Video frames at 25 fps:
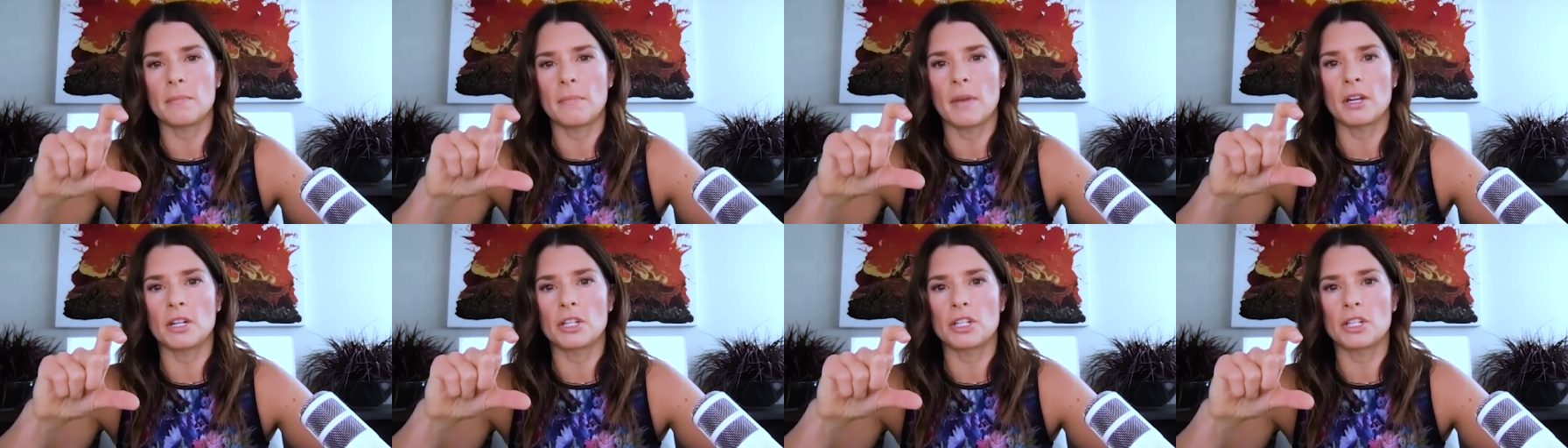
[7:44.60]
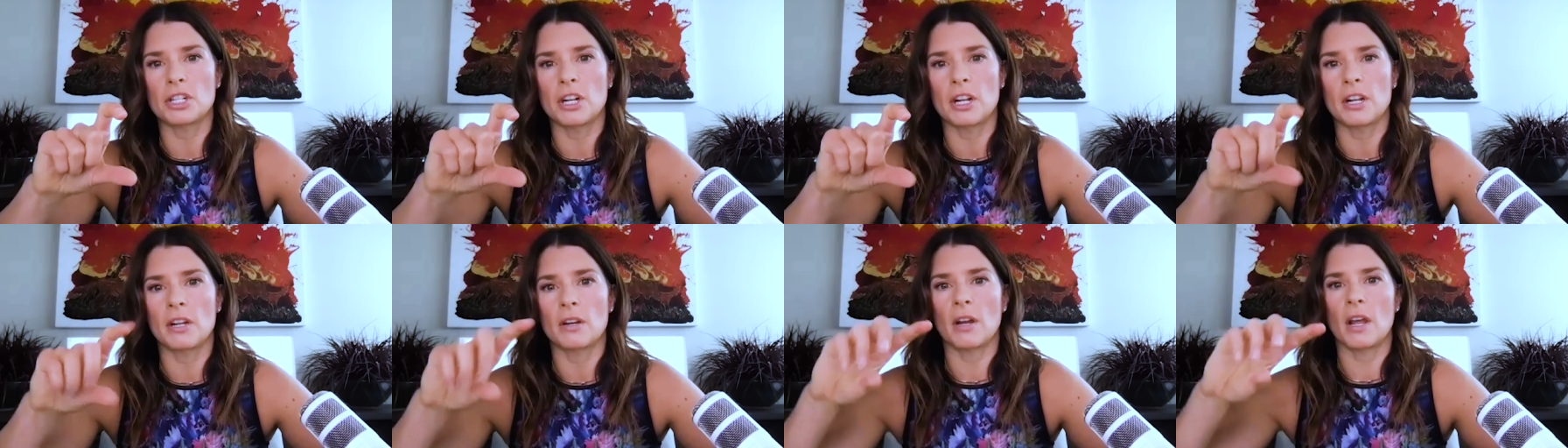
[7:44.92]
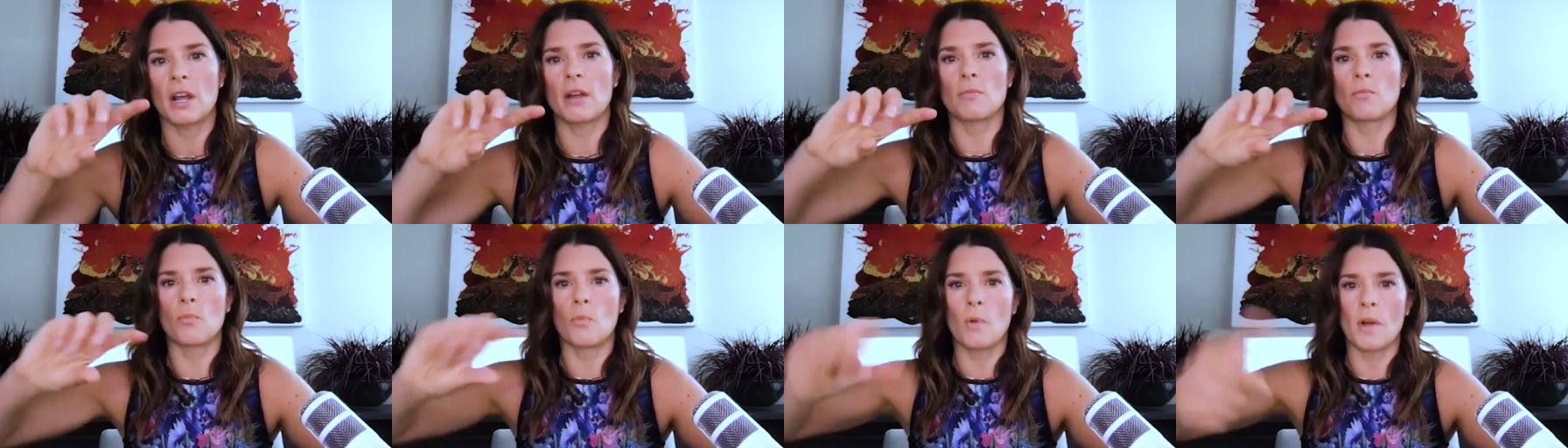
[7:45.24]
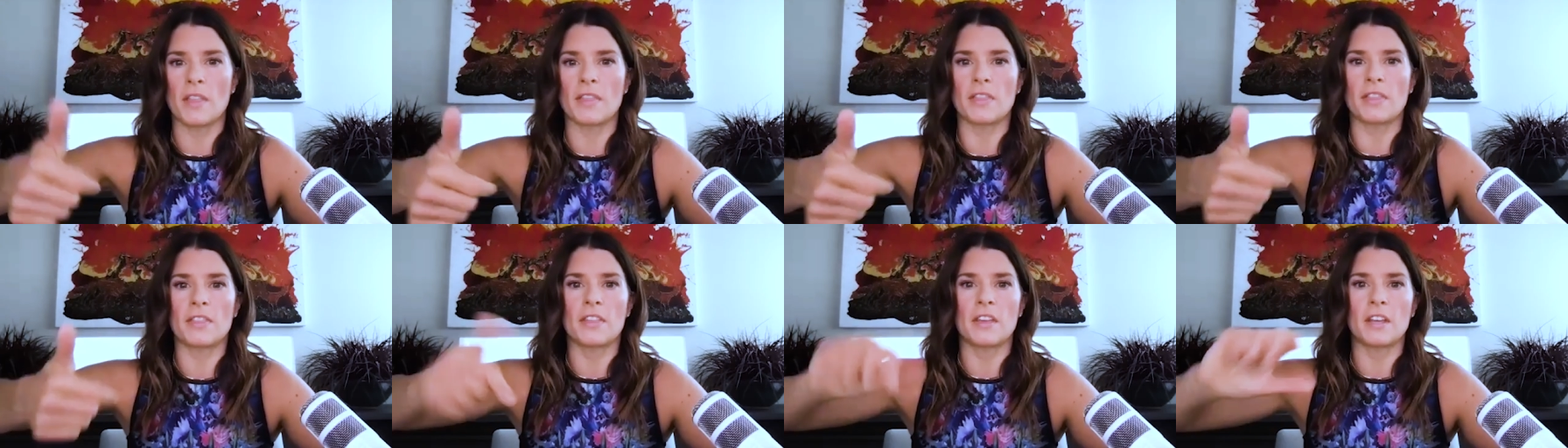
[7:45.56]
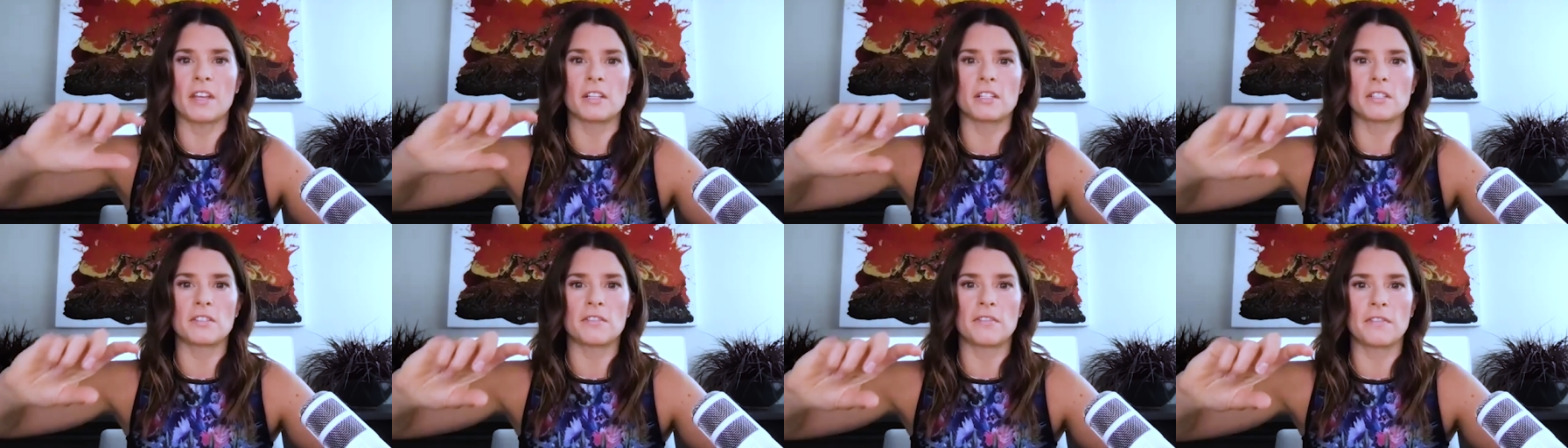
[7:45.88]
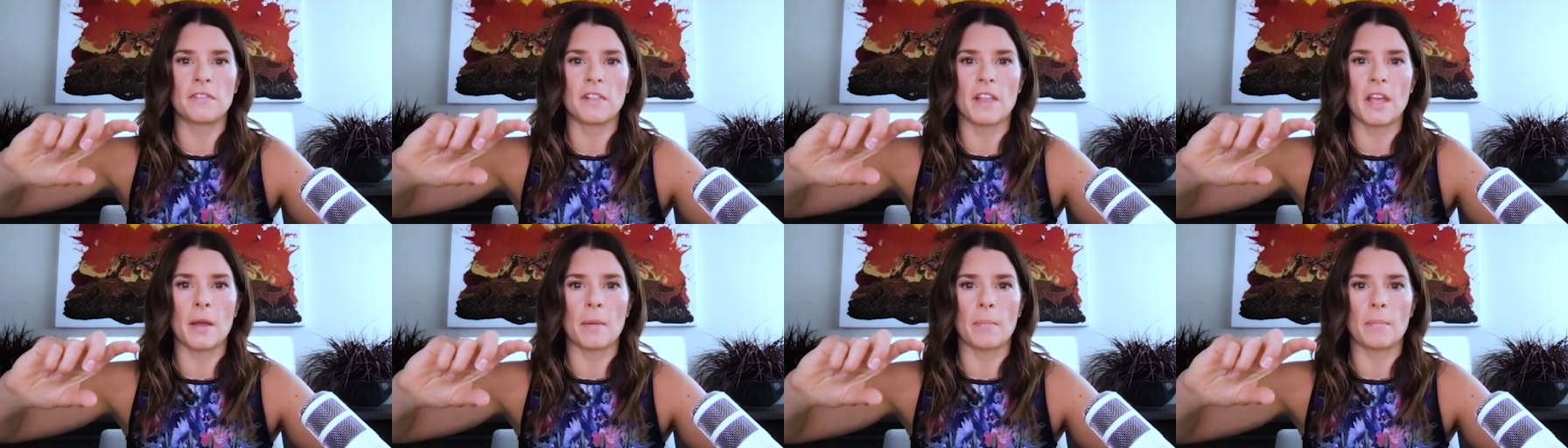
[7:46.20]
dimension and when things
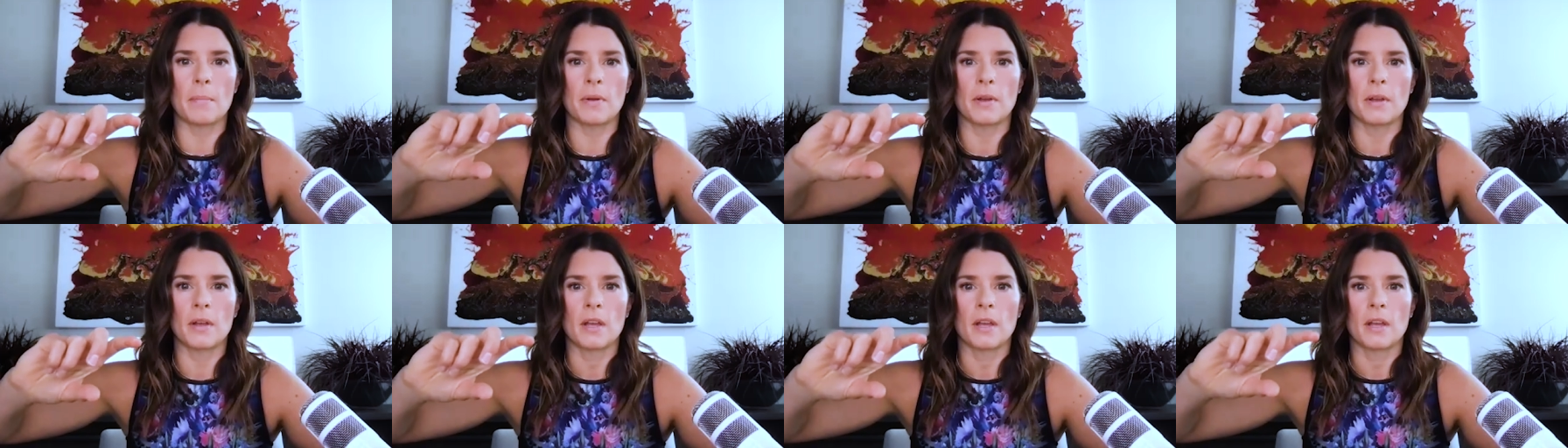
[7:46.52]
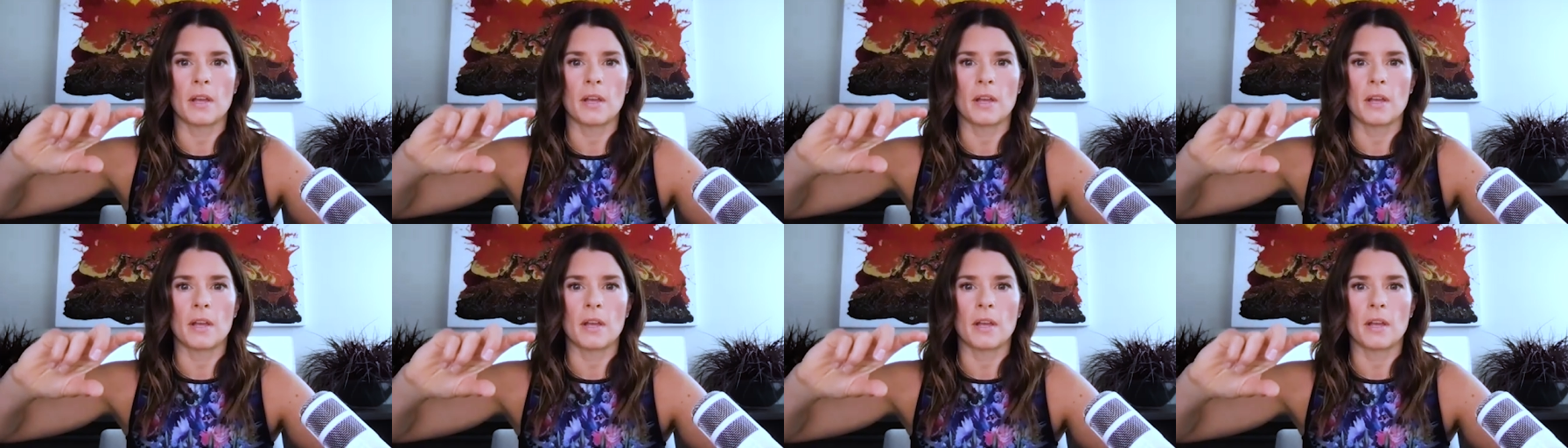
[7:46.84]
flip